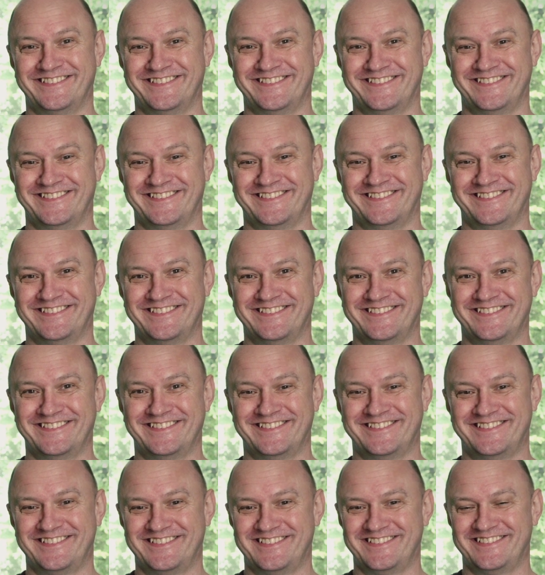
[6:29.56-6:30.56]

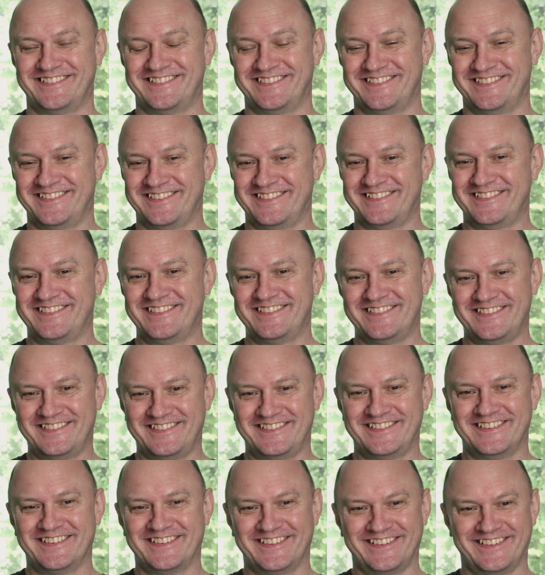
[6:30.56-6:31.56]

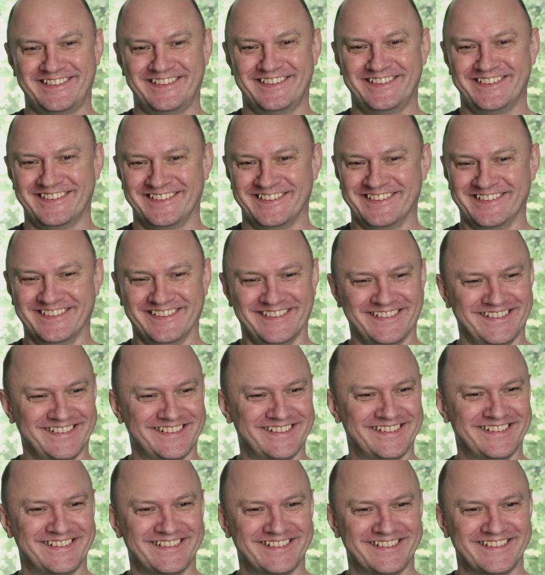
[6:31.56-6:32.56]

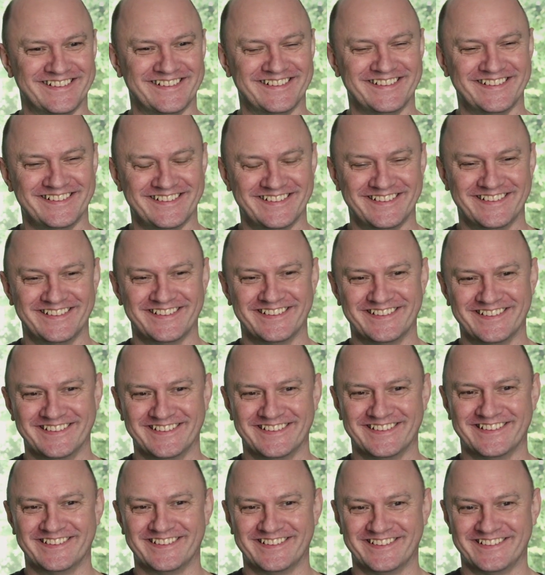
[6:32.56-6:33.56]

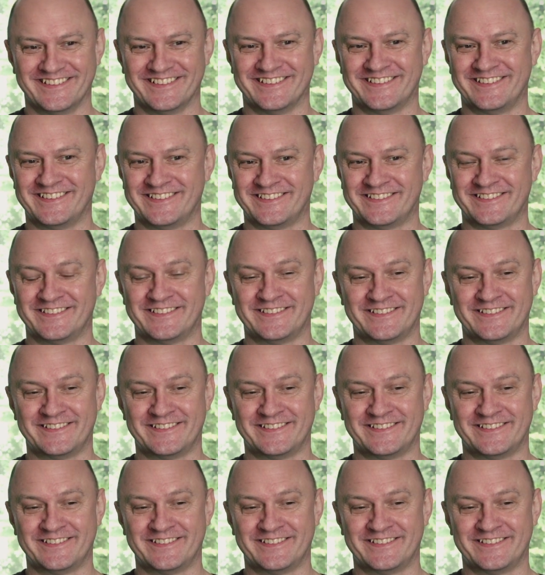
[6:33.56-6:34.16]
(silent)